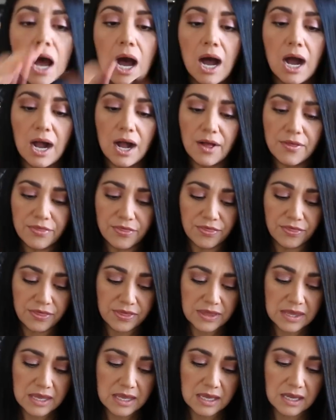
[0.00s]
Uh,
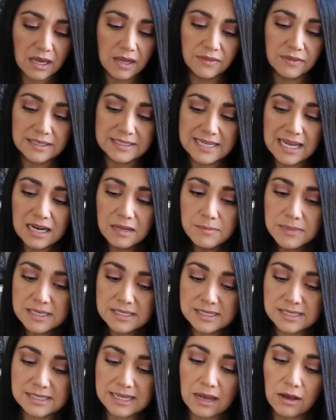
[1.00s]
the, uh, the denim
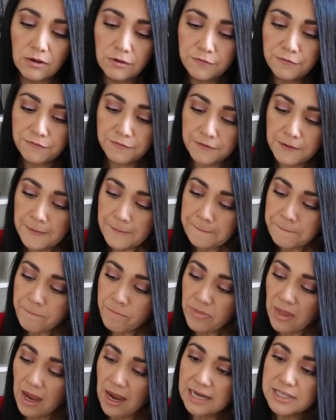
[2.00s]
itself,
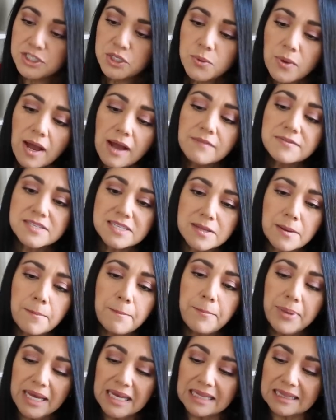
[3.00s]
I do have some
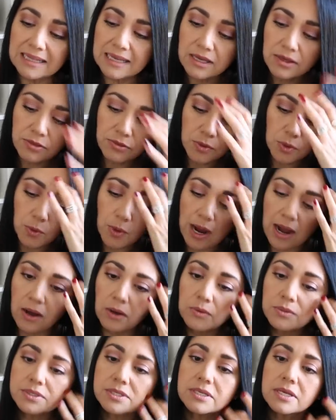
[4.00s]
pilling
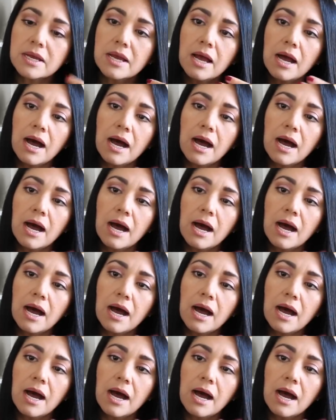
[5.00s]
throughout.